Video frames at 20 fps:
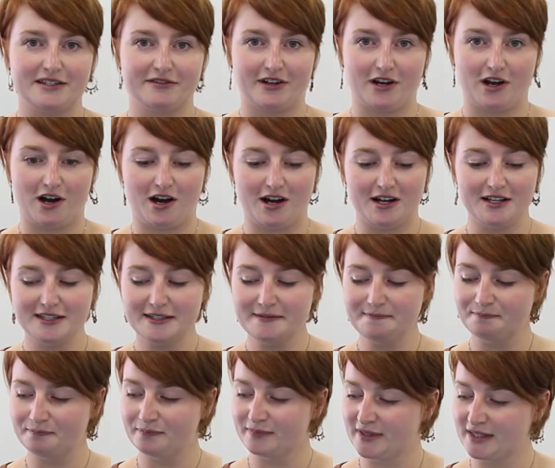of card
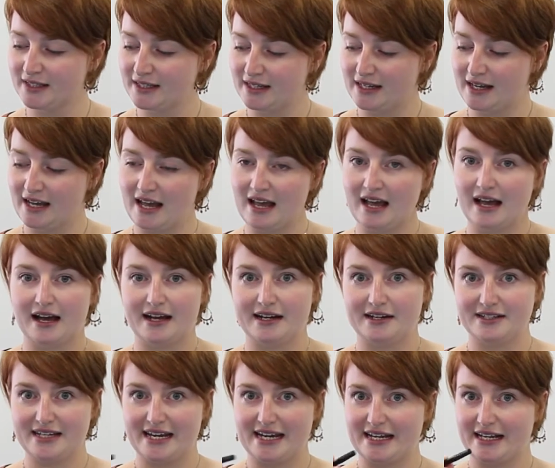and you
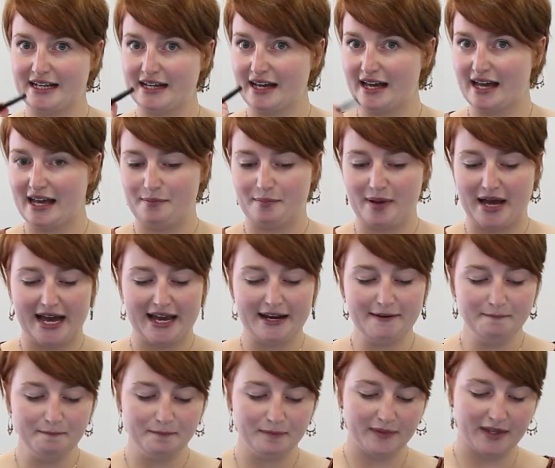take a pen
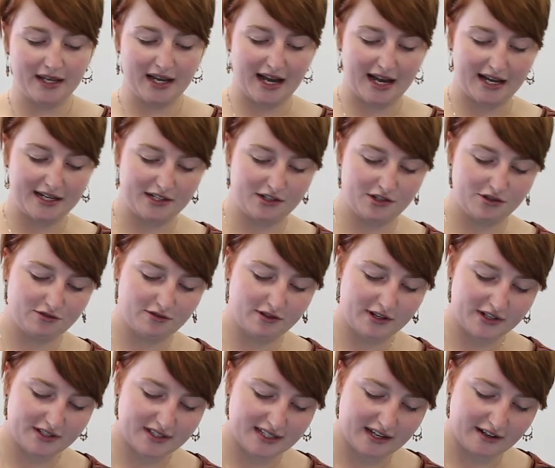and you draw
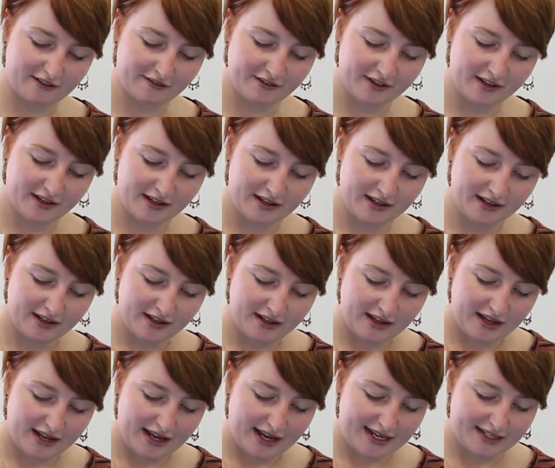yourself
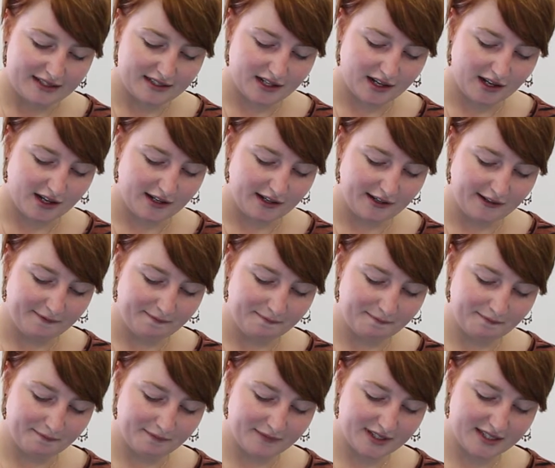a tongue.
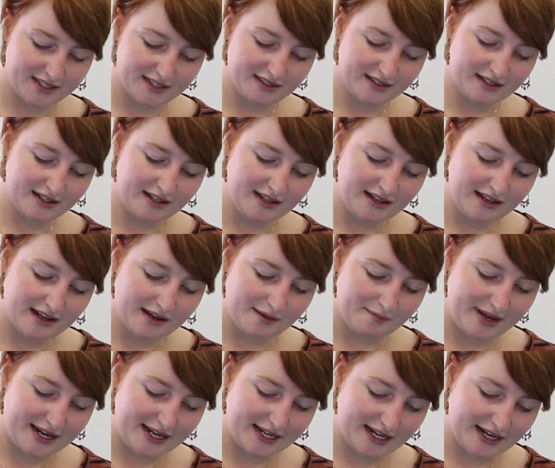I'm
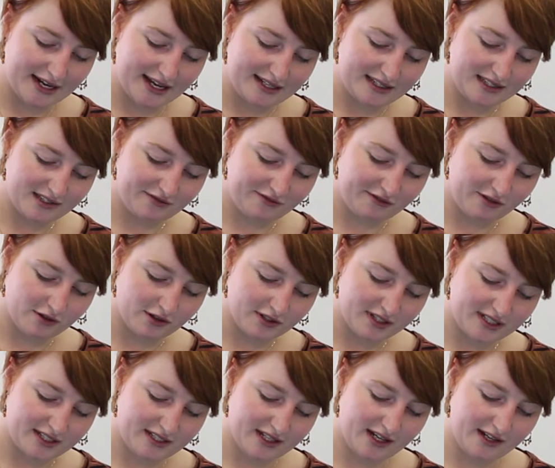making a nice
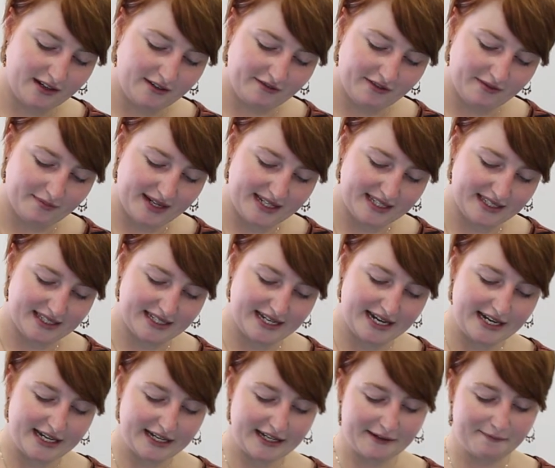forked tongue for my
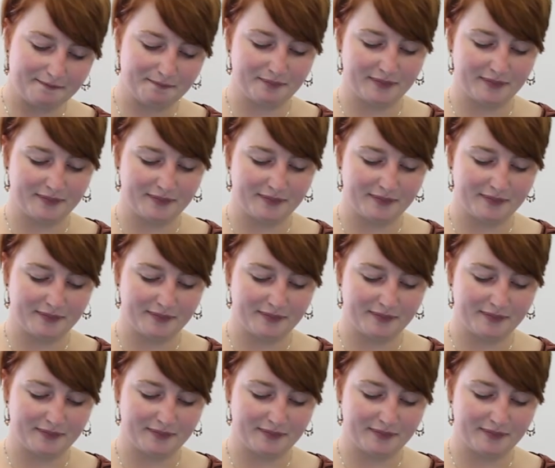snake.